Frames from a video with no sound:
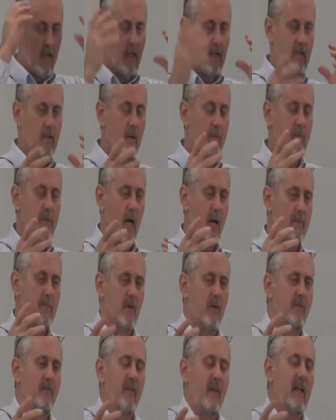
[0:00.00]
Sometimes
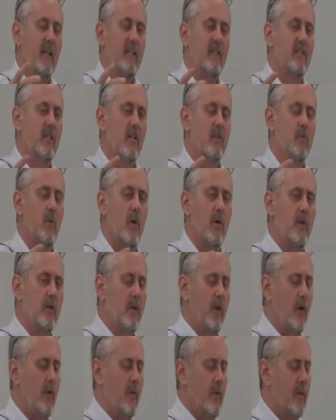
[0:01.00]
our feeling says, "Well,
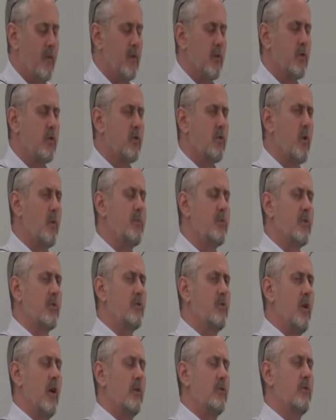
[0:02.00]
no, the scripture
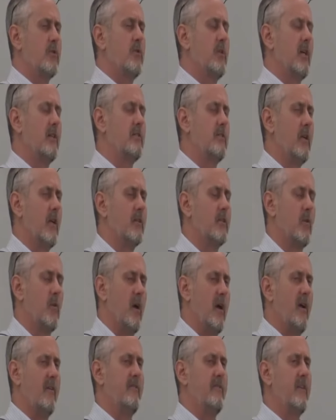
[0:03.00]
is not true. That's not the
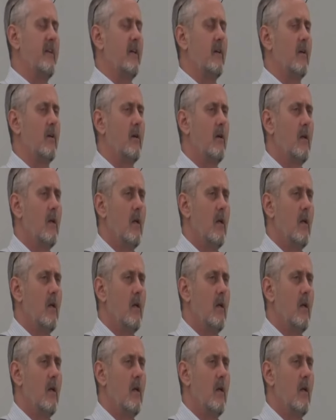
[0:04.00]
way I feel."